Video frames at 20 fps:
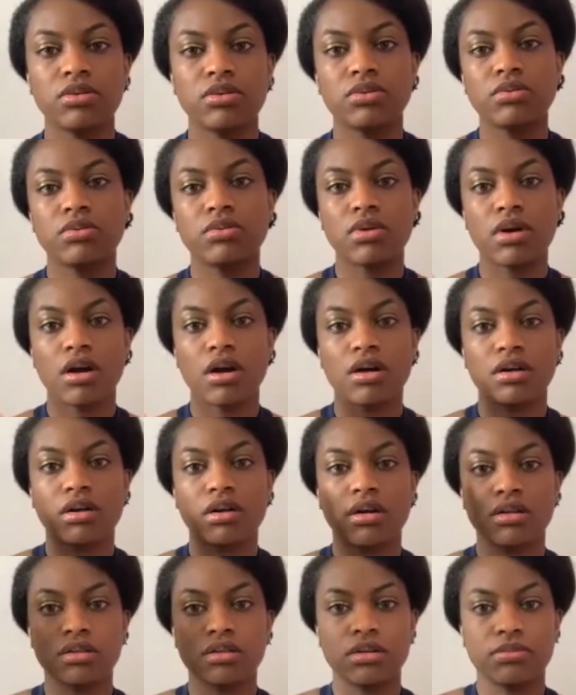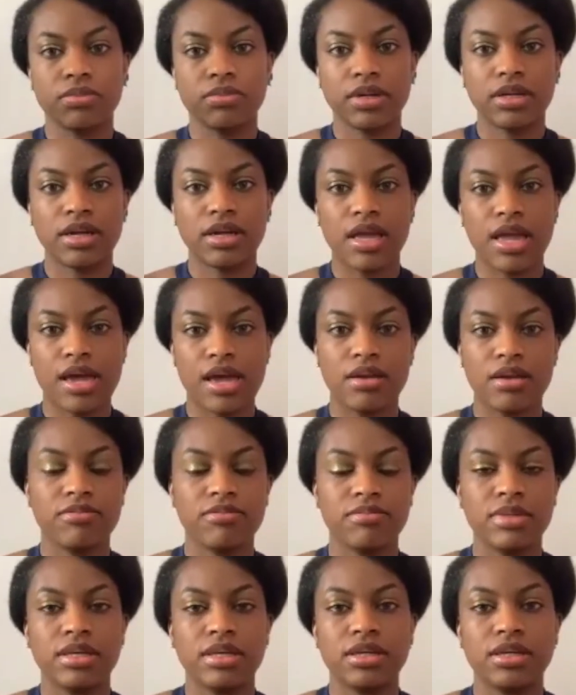who are a little bit ahead of
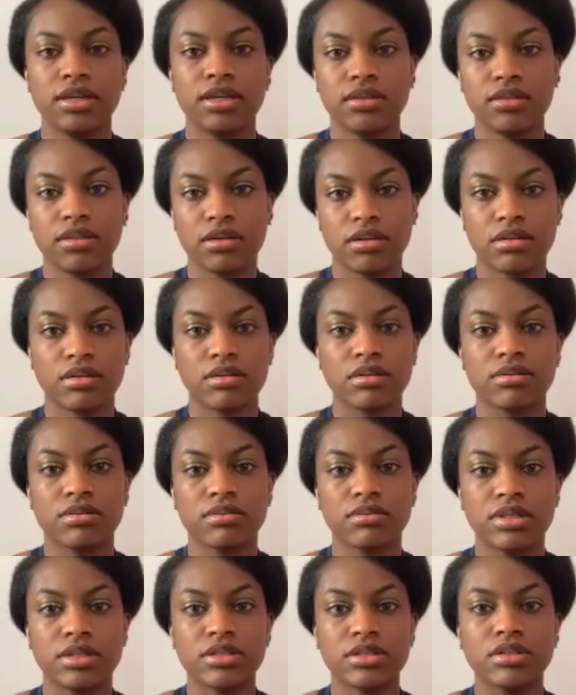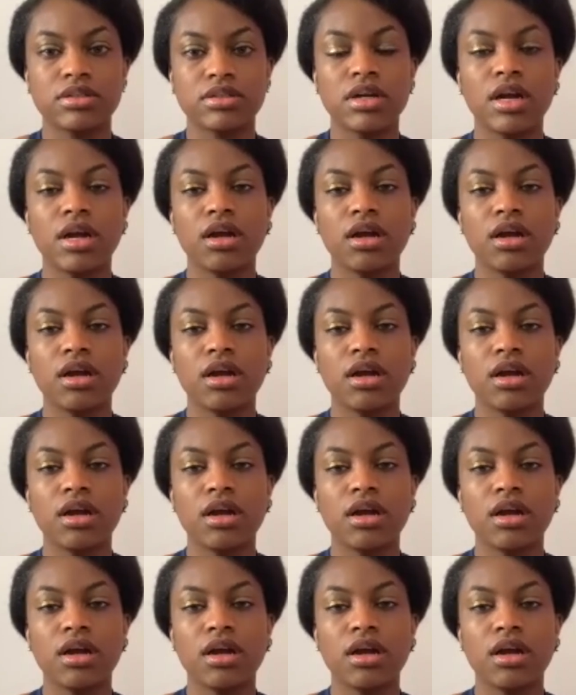me in their career,